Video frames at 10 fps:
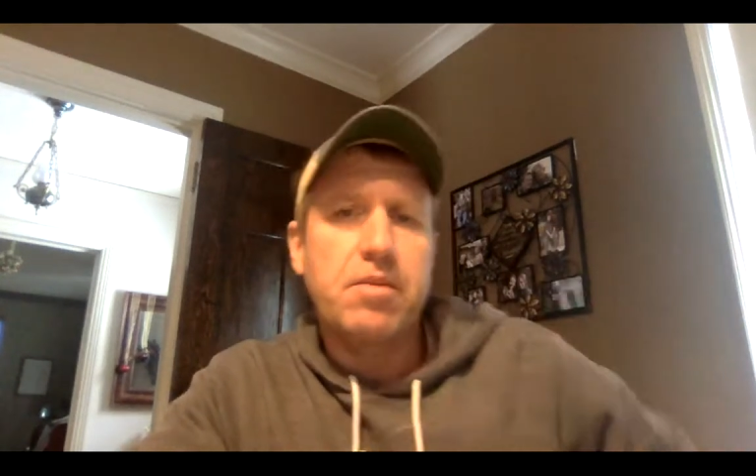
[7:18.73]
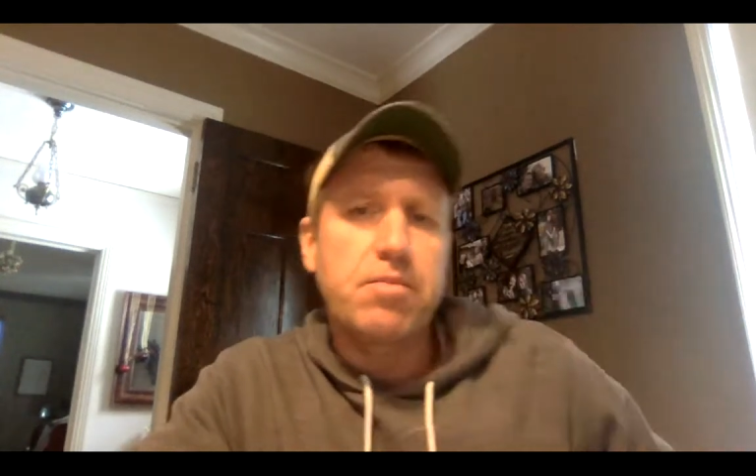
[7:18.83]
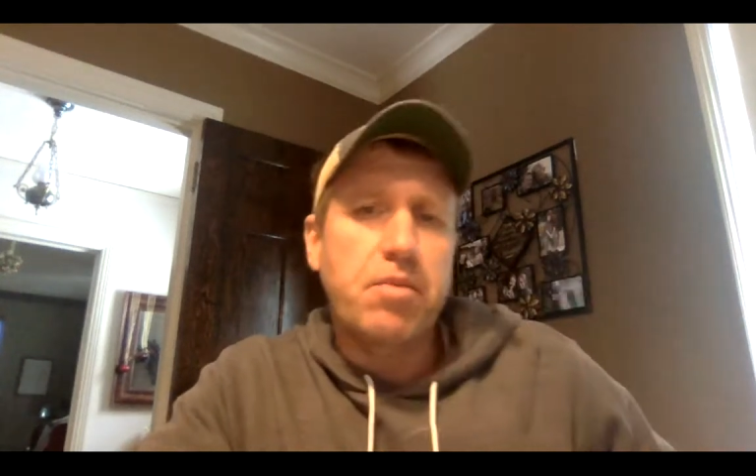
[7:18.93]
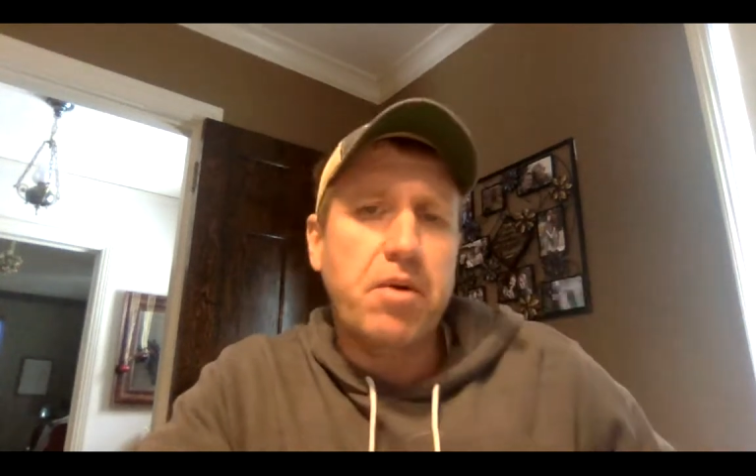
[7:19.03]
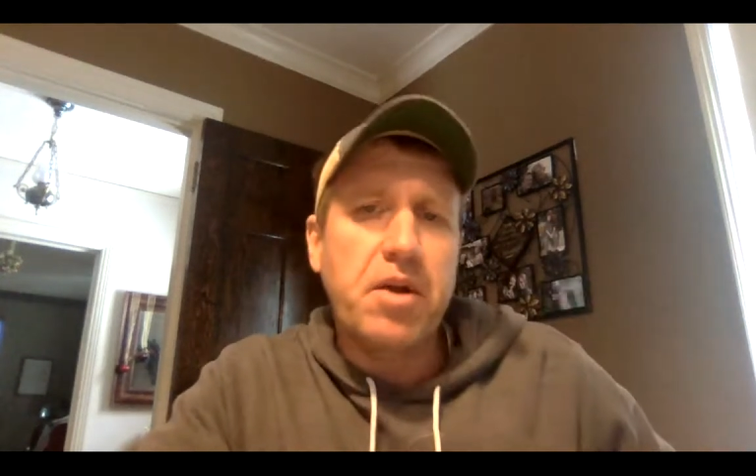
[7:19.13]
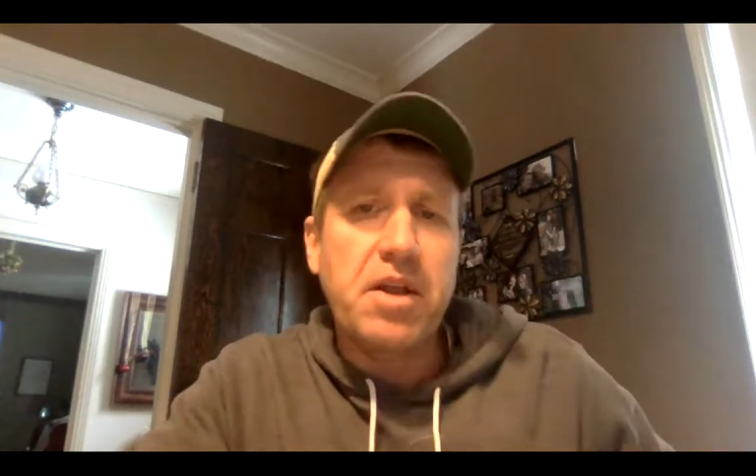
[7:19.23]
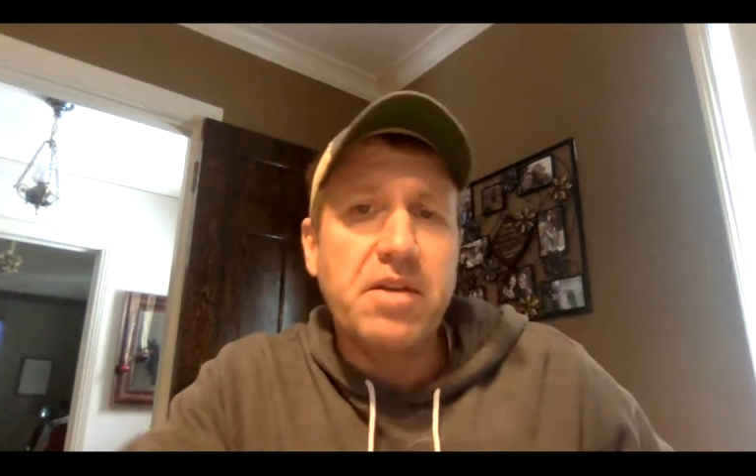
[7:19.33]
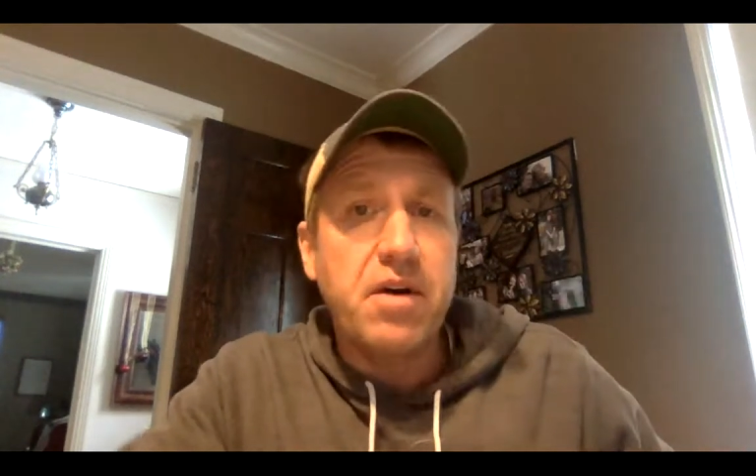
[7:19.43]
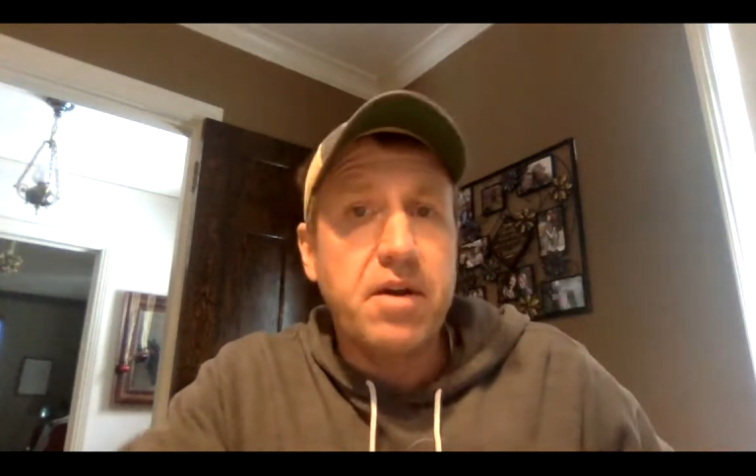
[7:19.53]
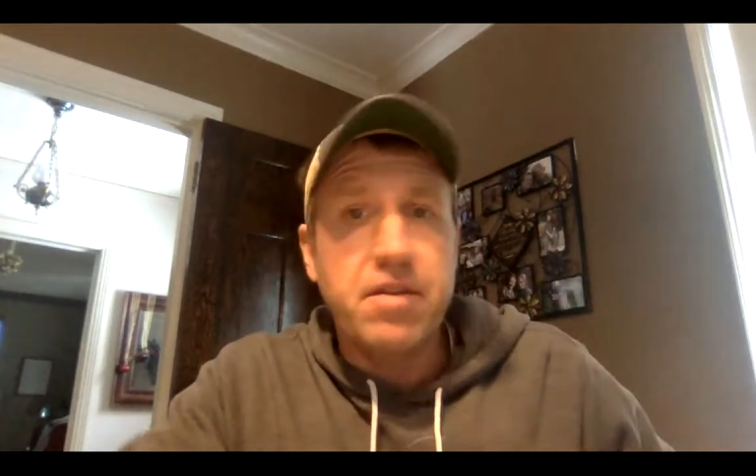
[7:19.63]
it's pretty
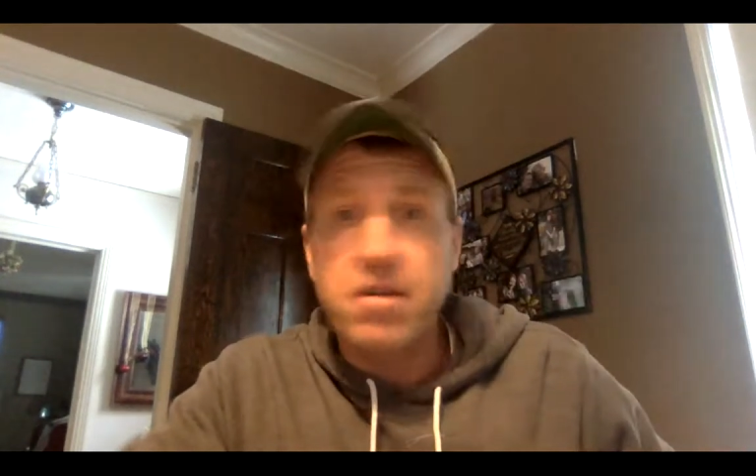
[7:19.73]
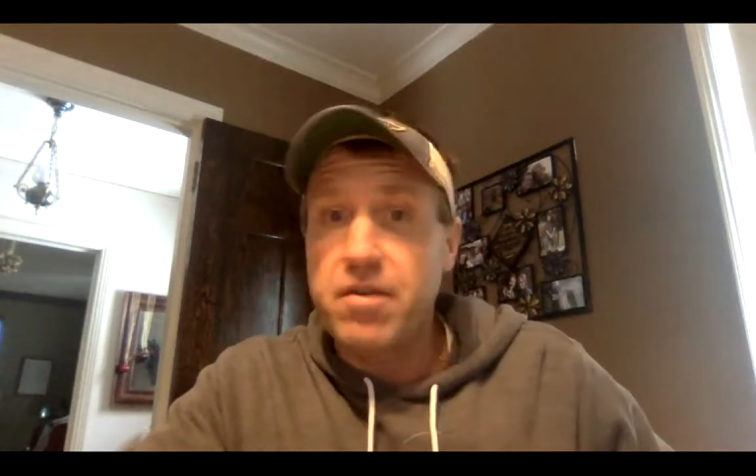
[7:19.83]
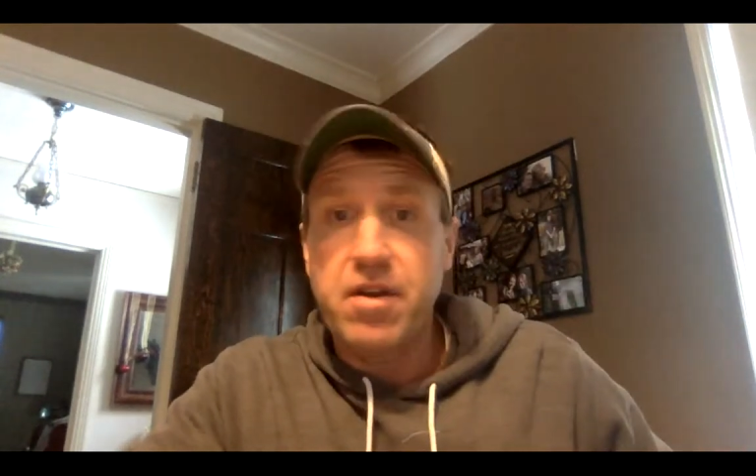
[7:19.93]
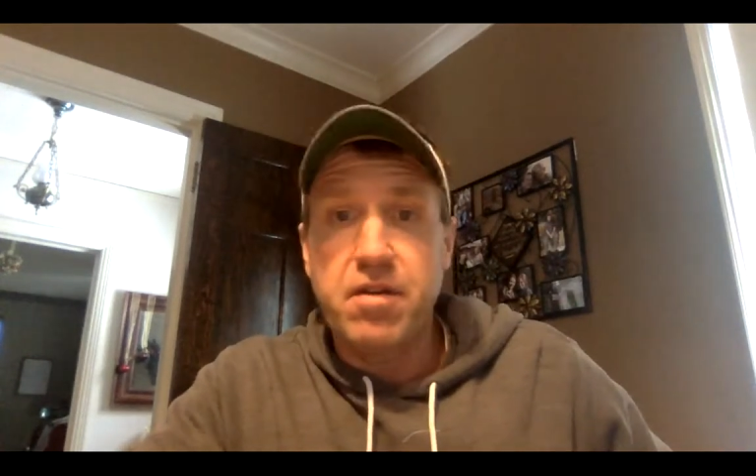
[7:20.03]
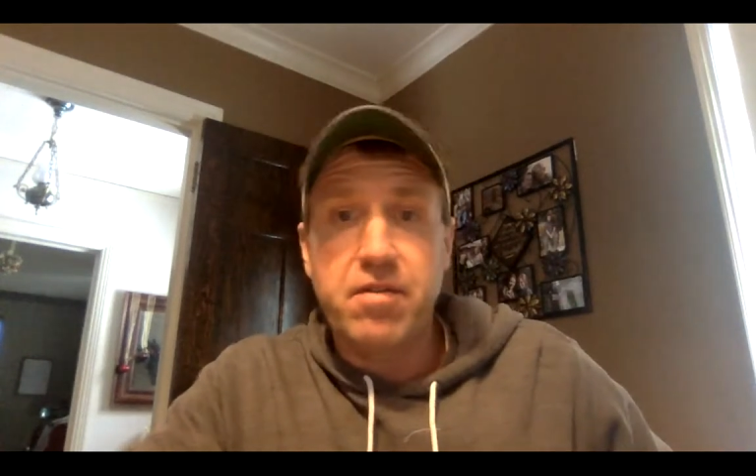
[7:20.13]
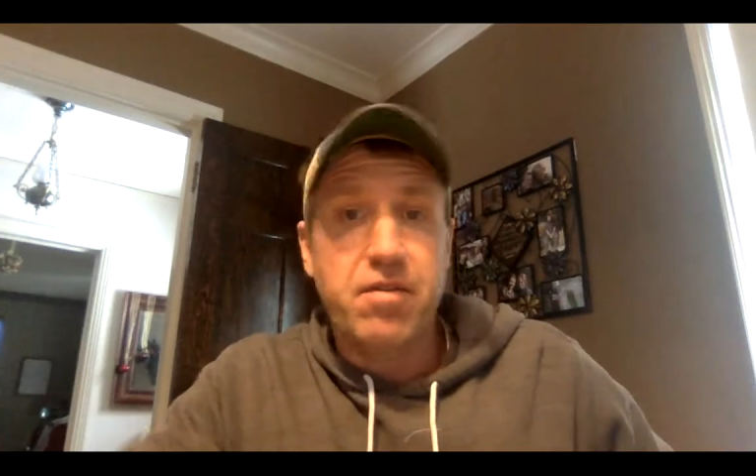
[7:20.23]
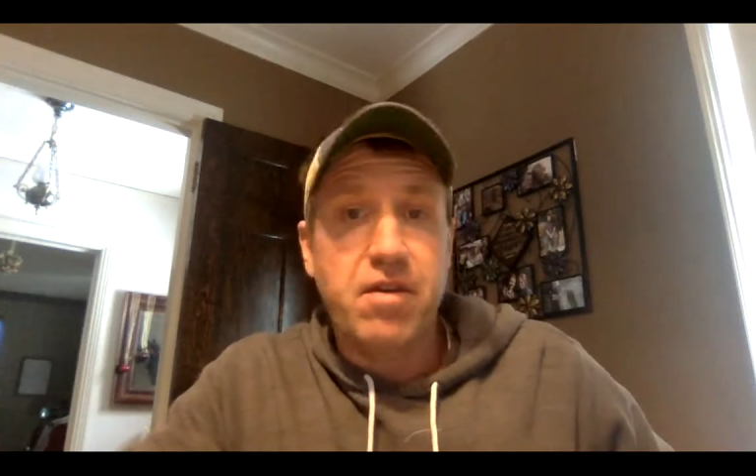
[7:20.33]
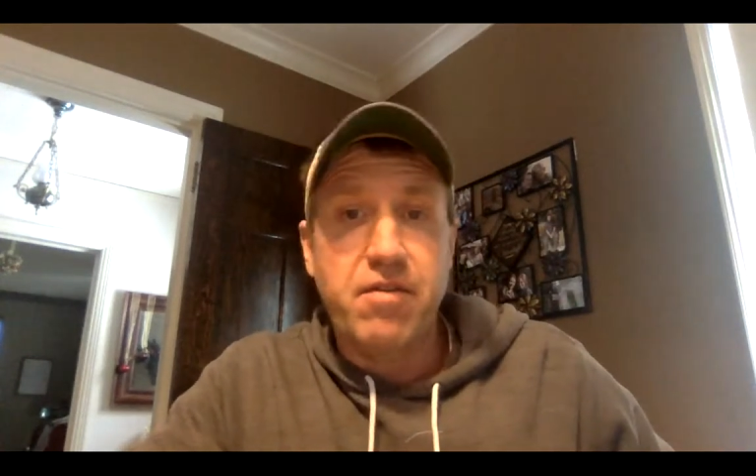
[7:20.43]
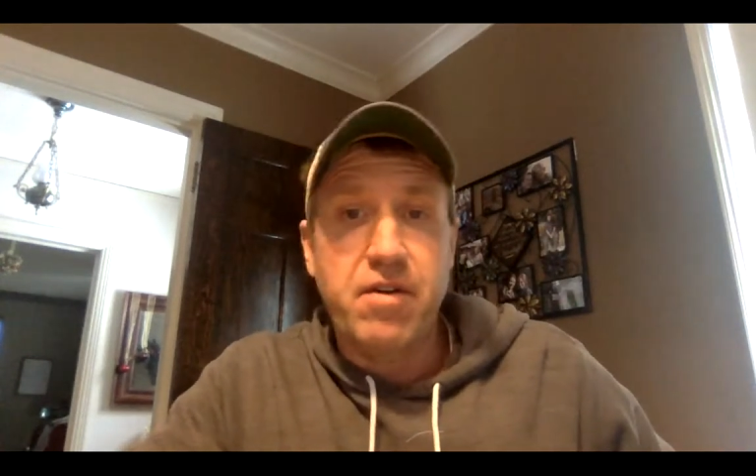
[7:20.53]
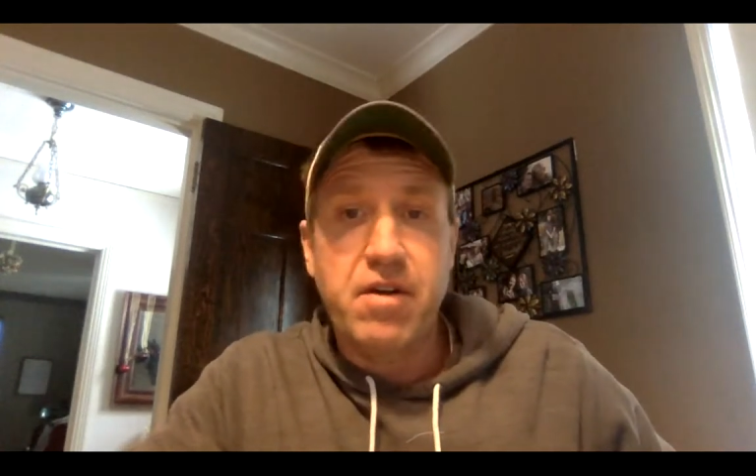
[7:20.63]
done. These videos stay
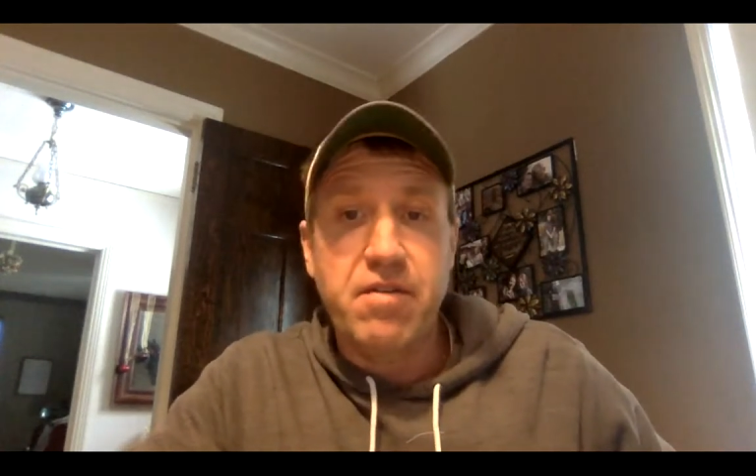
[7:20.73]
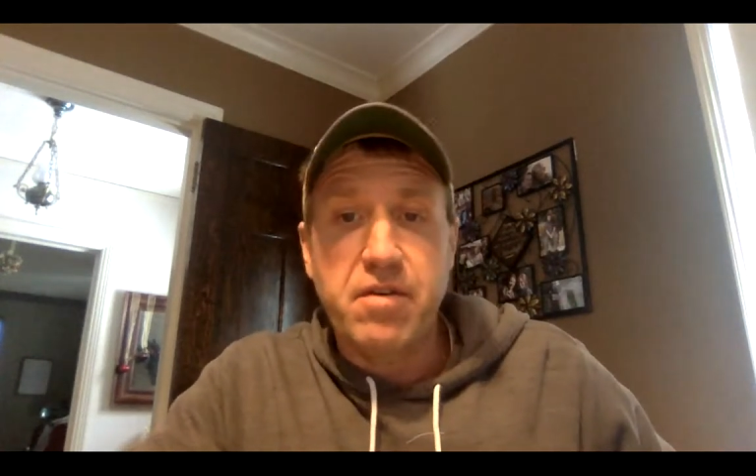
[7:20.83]
forever.